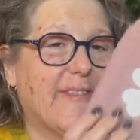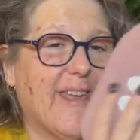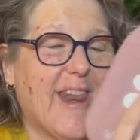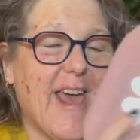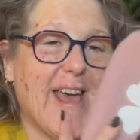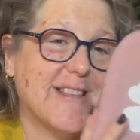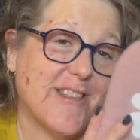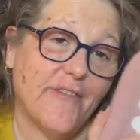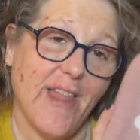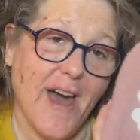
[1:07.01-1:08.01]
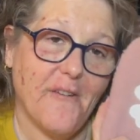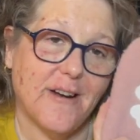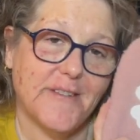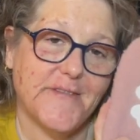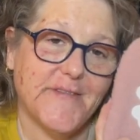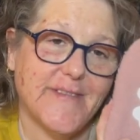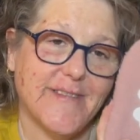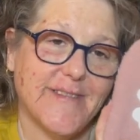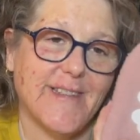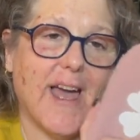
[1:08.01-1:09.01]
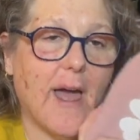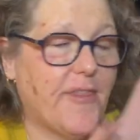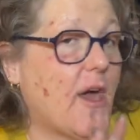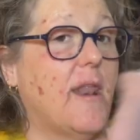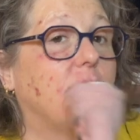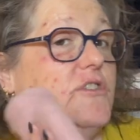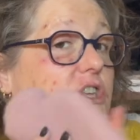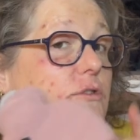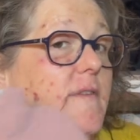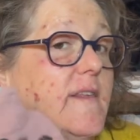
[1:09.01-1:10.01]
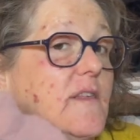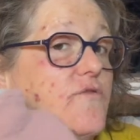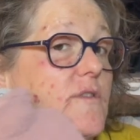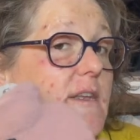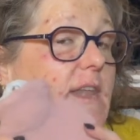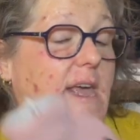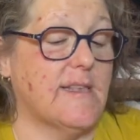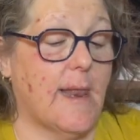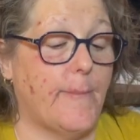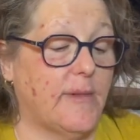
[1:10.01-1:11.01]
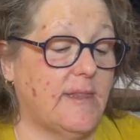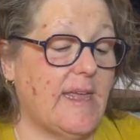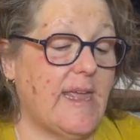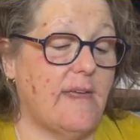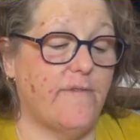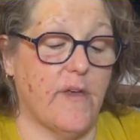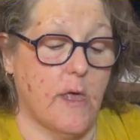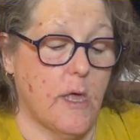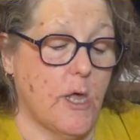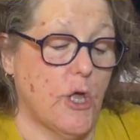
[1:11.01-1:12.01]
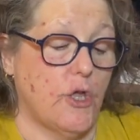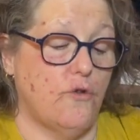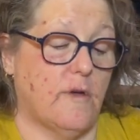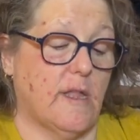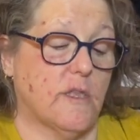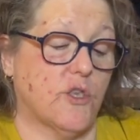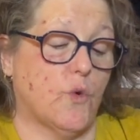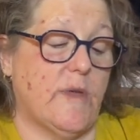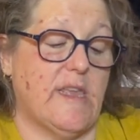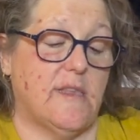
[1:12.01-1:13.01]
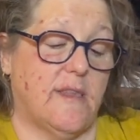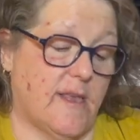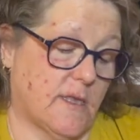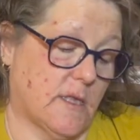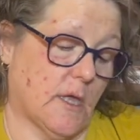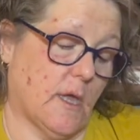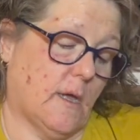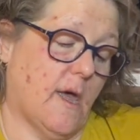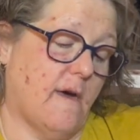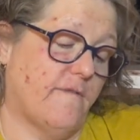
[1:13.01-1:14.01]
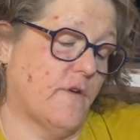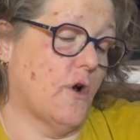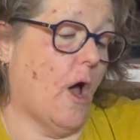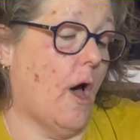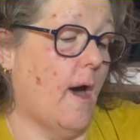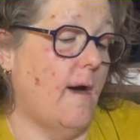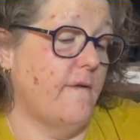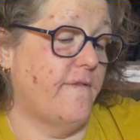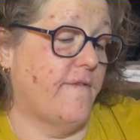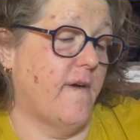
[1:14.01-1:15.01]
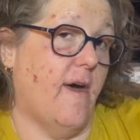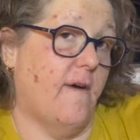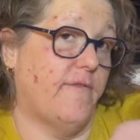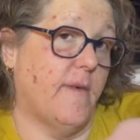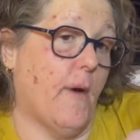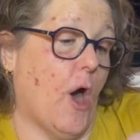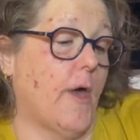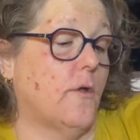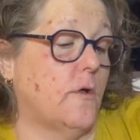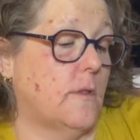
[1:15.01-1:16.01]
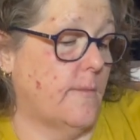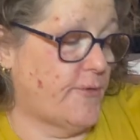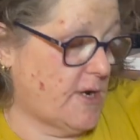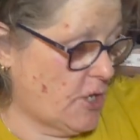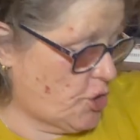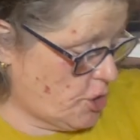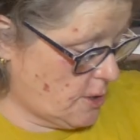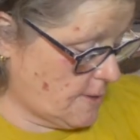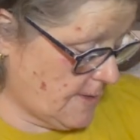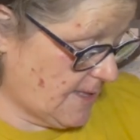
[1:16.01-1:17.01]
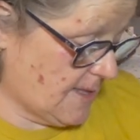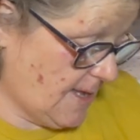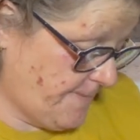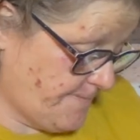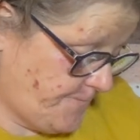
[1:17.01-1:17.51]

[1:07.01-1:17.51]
And it has the flower. I thought it was cute. And this is really nice. And I believe you can squeeze this cover off of the bottle. I'm pretty sure. Let's see.